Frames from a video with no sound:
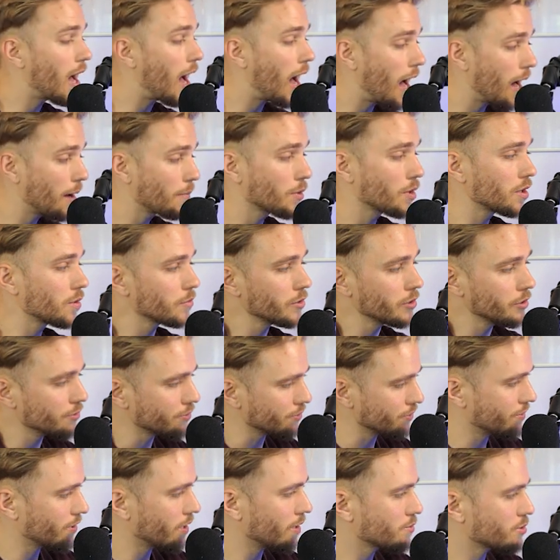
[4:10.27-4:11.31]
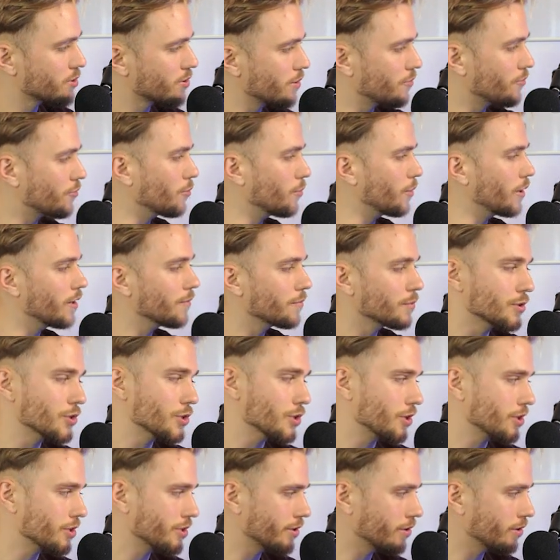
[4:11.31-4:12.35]
I'm going to be using TypeScript for my
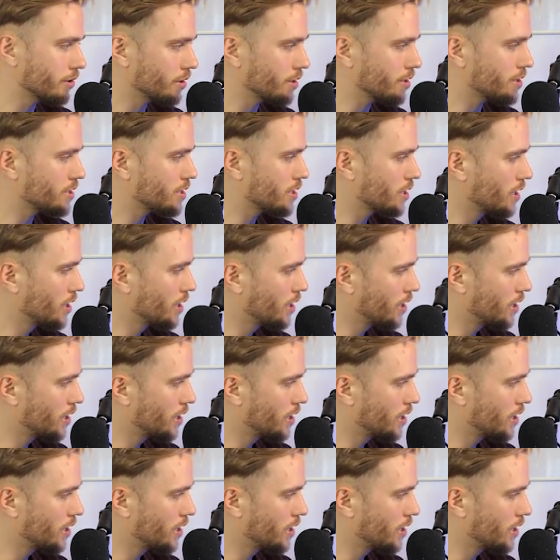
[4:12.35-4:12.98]
infrastructure at least.